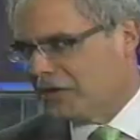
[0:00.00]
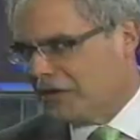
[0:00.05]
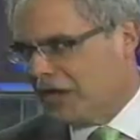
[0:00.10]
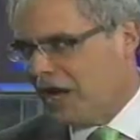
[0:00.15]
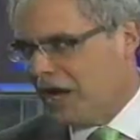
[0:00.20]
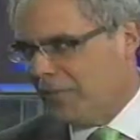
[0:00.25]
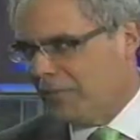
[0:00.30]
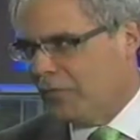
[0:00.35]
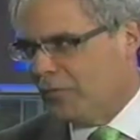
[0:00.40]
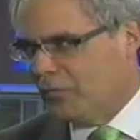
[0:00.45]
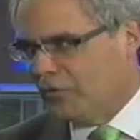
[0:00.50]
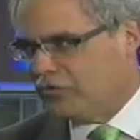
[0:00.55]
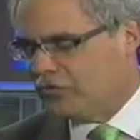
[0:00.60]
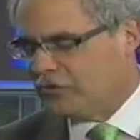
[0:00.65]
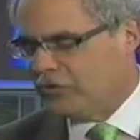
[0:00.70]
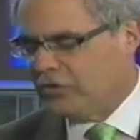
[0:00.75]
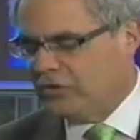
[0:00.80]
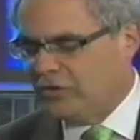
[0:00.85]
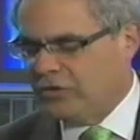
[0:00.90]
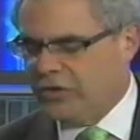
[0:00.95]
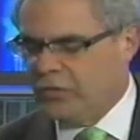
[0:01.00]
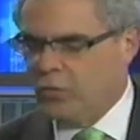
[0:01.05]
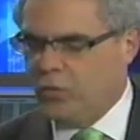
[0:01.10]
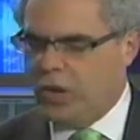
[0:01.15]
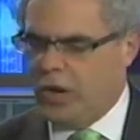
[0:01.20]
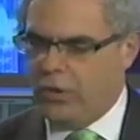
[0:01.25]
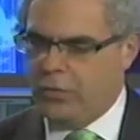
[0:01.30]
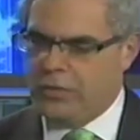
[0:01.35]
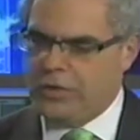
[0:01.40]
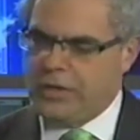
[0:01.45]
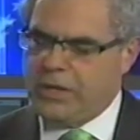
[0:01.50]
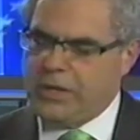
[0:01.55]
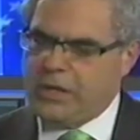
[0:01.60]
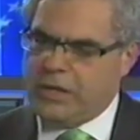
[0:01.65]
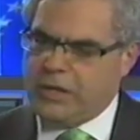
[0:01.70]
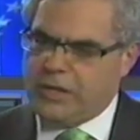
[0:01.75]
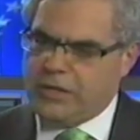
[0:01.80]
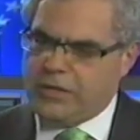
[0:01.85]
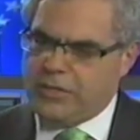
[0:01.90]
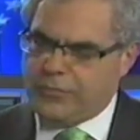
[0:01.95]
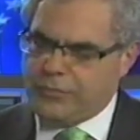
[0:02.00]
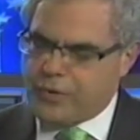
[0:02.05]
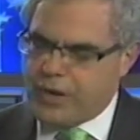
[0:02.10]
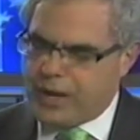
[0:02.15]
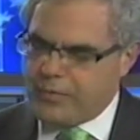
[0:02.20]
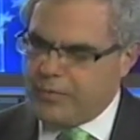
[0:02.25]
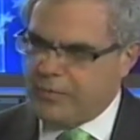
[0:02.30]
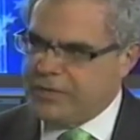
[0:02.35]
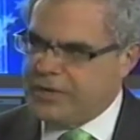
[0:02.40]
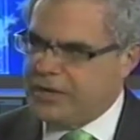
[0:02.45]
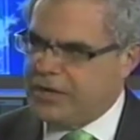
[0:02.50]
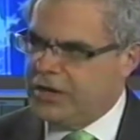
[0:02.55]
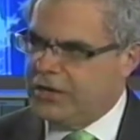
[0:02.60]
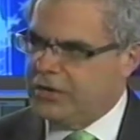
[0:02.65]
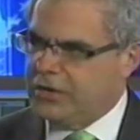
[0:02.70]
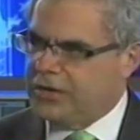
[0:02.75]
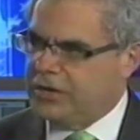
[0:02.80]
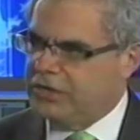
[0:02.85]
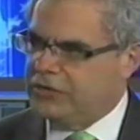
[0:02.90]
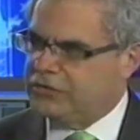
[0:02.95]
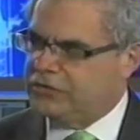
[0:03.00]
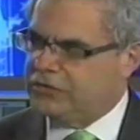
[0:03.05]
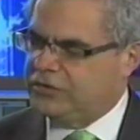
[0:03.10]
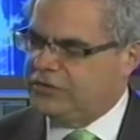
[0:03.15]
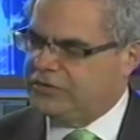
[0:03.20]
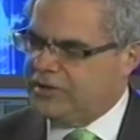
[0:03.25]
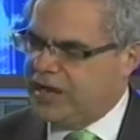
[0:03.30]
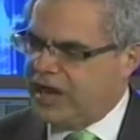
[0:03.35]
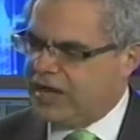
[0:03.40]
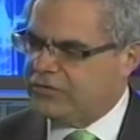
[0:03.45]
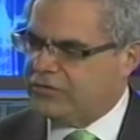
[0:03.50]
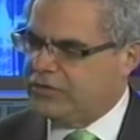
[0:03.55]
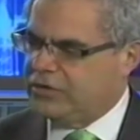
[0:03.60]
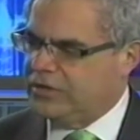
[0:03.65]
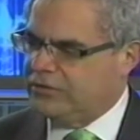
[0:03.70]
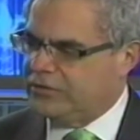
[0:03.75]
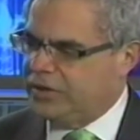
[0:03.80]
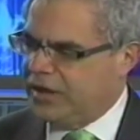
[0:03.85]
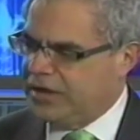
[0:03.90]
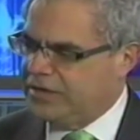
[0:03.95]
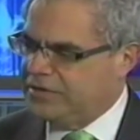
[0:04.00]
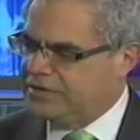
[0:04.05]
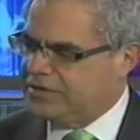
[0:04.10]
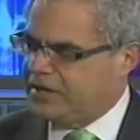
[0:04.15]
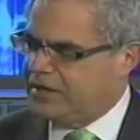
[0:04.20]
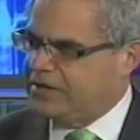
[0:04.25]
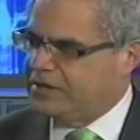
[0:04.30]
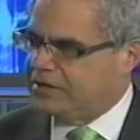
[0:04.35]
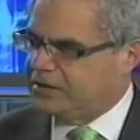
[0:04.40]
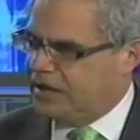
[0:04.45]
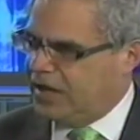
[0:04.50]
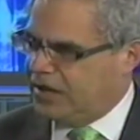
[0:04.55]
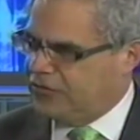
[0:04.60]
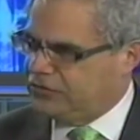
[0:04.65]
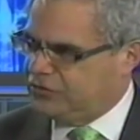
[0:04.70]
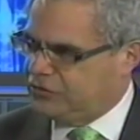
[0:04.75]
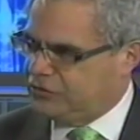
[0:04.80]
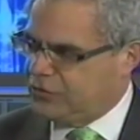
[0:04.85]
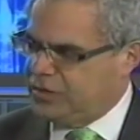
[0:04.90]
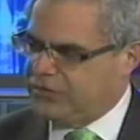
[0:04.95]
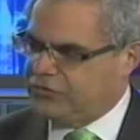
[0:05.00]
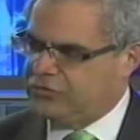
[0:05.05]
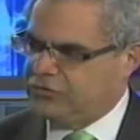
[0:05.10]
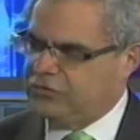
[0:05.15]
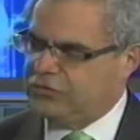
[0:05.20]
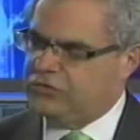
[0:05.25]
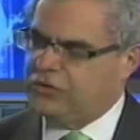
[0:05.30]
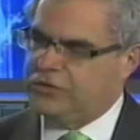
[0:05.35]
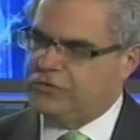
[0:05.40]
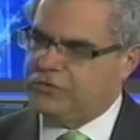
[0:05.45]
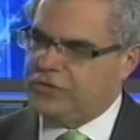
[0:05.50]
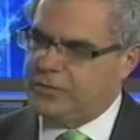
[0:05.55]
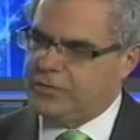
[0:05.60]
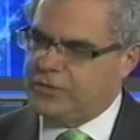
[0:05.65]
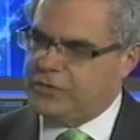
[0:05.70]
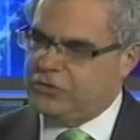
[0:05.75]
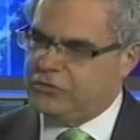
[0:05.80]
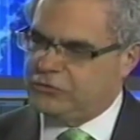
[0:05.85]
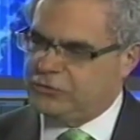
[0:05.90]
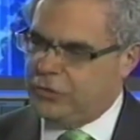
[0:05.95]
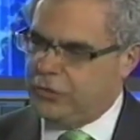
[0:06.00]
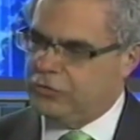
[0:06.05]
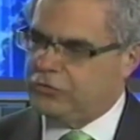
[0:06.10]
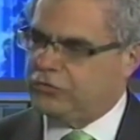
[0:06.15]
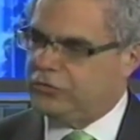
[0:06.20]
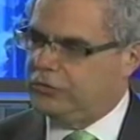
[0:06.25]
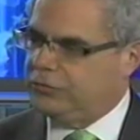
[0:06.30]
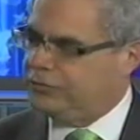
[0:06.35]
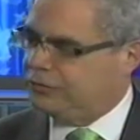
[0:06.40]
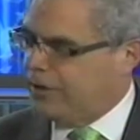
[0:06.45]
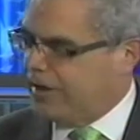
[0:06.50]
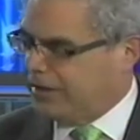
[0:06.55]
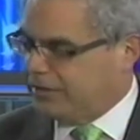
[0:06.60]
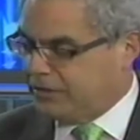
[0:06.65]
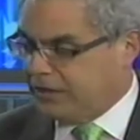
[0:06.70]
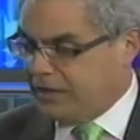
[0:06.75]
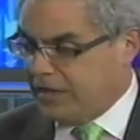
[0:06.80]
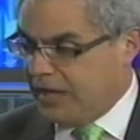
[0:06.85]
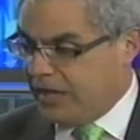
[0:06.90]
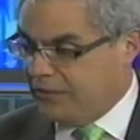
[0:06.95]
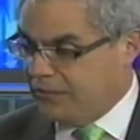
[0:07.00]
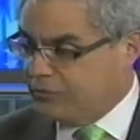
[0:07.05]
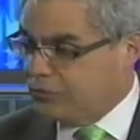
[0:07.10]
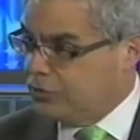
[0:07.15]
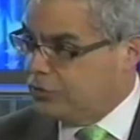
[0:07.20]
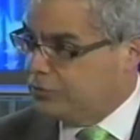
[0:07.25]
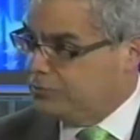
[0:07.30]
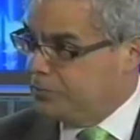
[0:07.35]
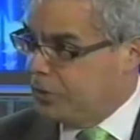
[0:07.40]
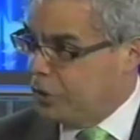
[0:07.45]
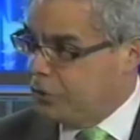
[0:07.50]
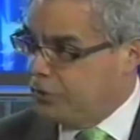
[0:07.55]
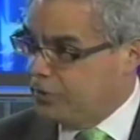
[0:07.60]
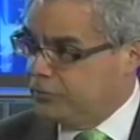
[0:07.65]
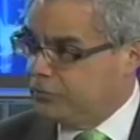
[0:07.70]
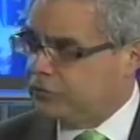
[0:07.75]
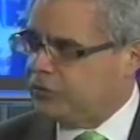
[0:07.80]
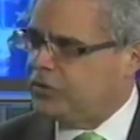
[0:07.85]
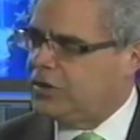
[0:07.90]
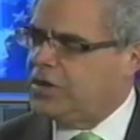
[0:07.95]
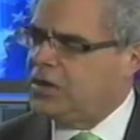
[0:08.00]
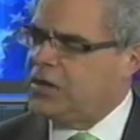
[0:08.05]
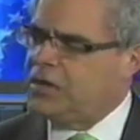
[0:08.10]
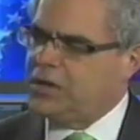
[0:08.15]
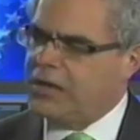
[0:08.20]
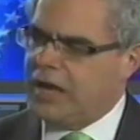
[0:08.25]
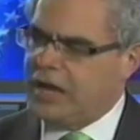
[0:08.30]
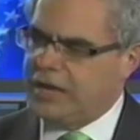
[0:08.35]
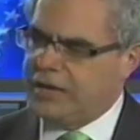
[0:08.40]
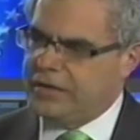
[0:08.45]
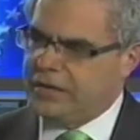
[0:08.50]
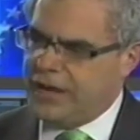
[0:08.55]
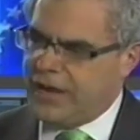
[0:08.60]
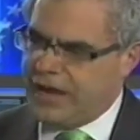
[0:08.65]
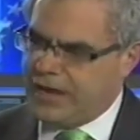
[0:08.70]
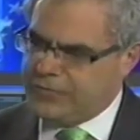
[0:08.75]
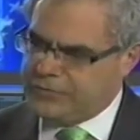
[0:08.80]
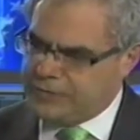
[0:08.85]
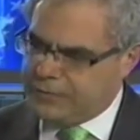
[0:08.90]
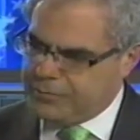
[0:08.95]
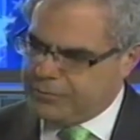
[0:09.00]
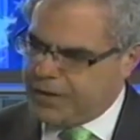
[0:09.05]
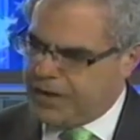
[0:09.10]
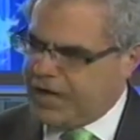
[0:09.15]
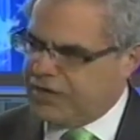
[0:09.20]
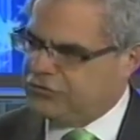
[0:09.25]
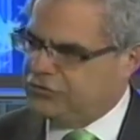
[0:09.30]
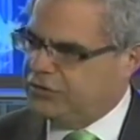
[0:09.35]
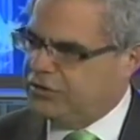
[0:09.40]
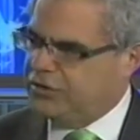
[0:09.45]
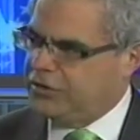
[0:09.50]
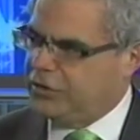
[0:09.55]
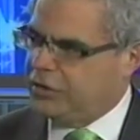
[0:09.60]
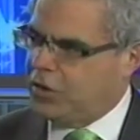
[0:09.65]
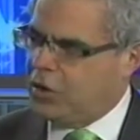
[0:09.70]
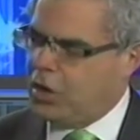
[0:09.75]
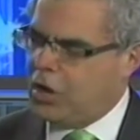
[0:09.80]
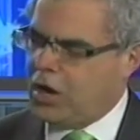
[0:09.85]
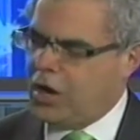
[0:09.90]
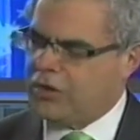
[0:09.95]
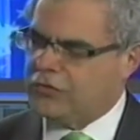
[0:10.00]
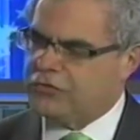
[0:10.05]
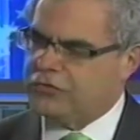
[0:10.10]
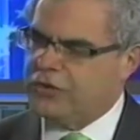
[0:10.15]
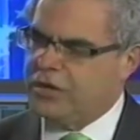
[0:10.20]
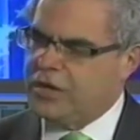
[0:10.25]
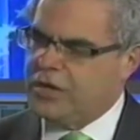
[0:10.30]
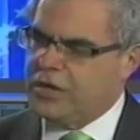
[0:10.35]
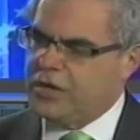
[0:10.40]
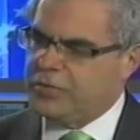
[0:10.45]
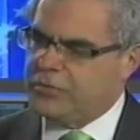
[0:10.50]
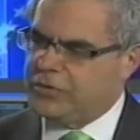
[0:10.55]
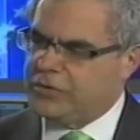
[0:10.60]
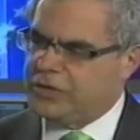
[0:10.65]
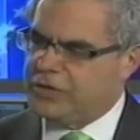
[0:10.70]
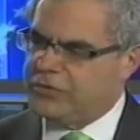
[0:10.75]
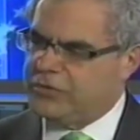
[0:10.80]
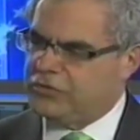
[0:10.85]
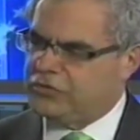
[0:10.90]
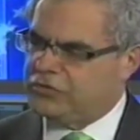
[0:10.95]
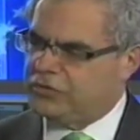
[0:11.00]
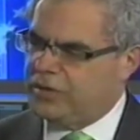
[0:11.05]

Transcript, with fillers: the economy, which clearly won't. The problem here is the doctrine of unintended consequences. And some of these folks who, frankly, have good motives and have compassion in their hearts believe that